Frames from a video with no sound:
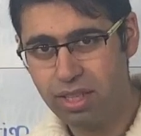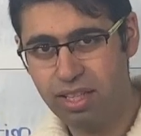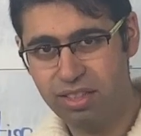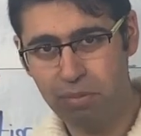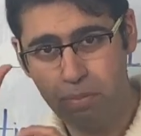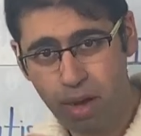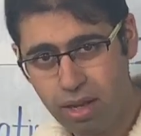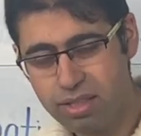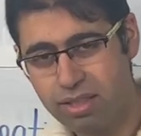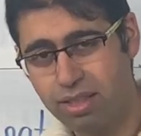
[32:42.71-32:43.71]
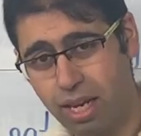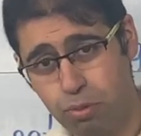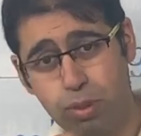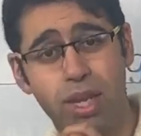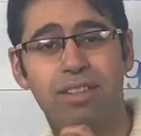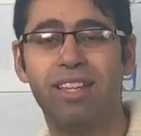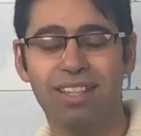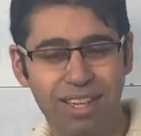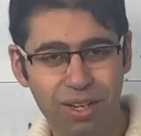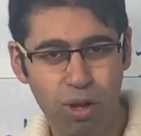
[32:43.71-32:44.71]
in the past that we are
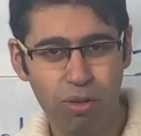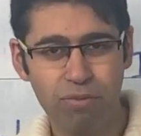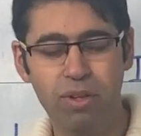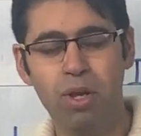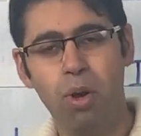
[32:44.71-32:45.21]
thinking of,